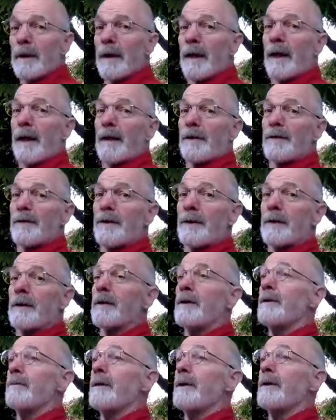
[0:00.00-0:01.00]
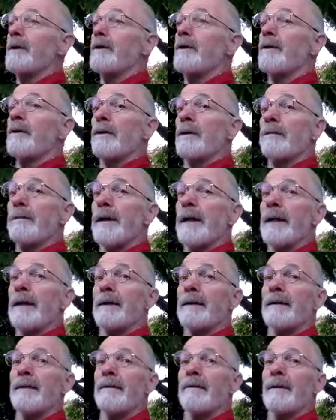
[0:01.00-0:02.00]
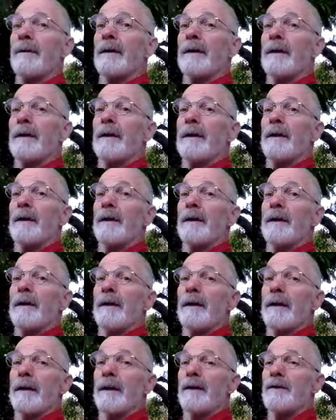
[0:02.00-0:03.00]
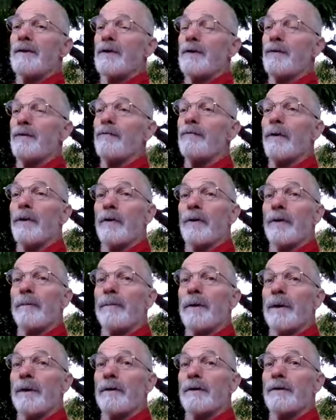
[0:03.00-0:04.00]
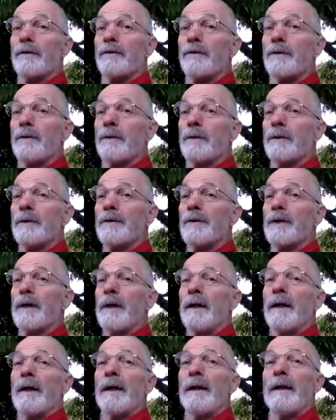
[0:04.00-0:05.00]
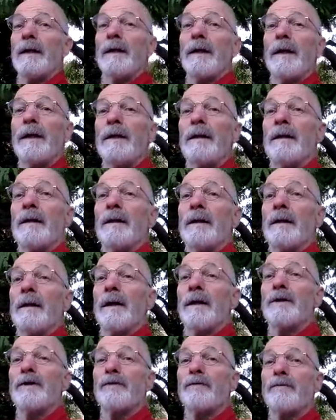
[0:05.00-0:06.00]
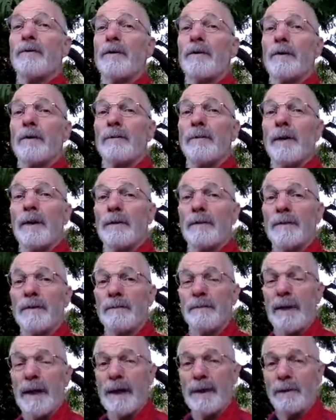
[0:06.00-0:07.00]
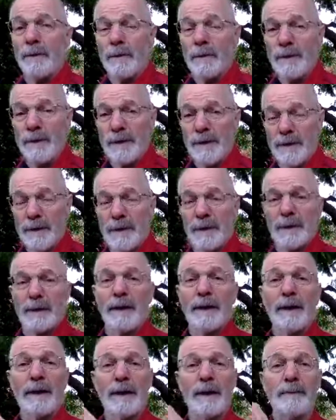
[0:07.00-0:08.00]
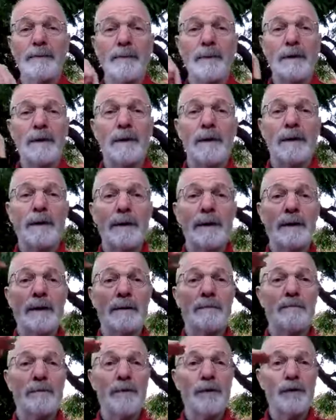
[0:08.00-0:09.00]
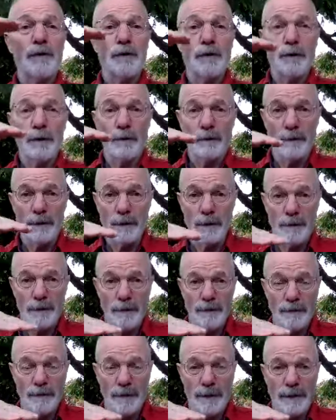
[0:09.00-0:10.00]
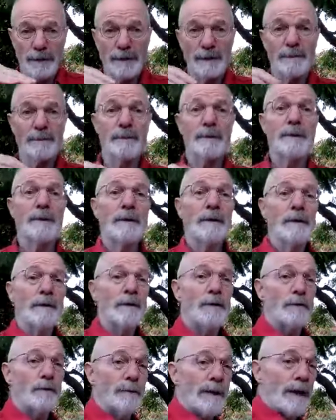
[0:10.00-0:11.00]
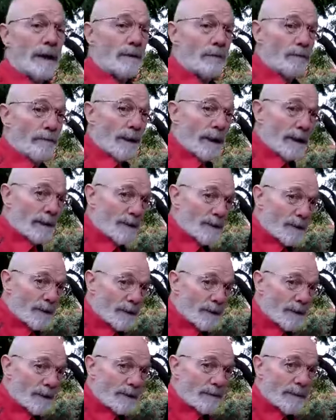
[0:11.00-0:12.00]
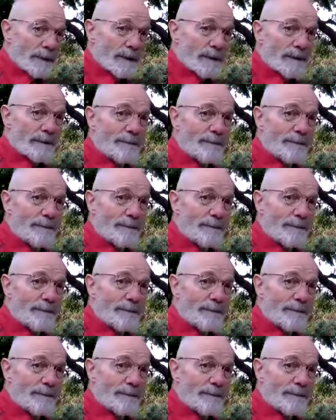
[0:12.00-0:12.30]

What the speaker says: arching a little bit along the back as you roll the pelvis forwards. Then, as you roll the pelvis backwards, you get shorter along the front. Your back rounds a little bit.